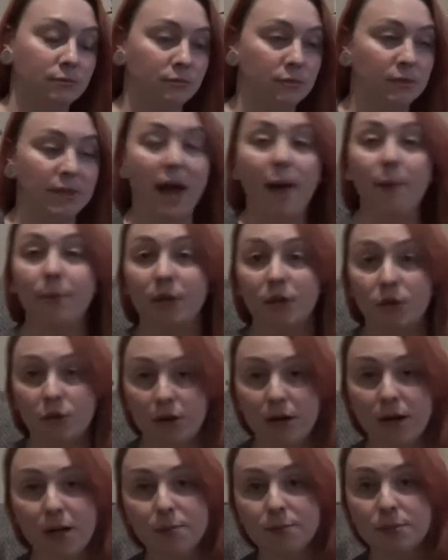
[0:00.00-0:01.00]
nappy
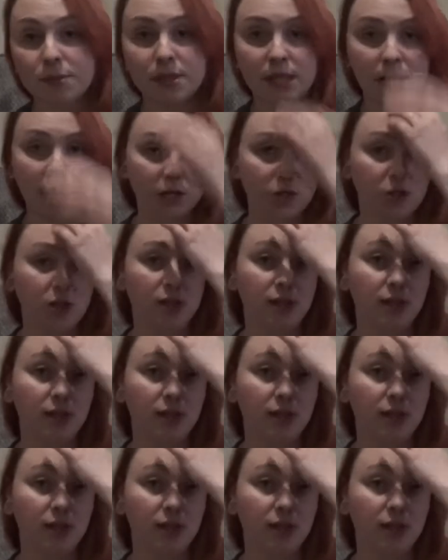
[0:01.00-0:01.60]
creams, things like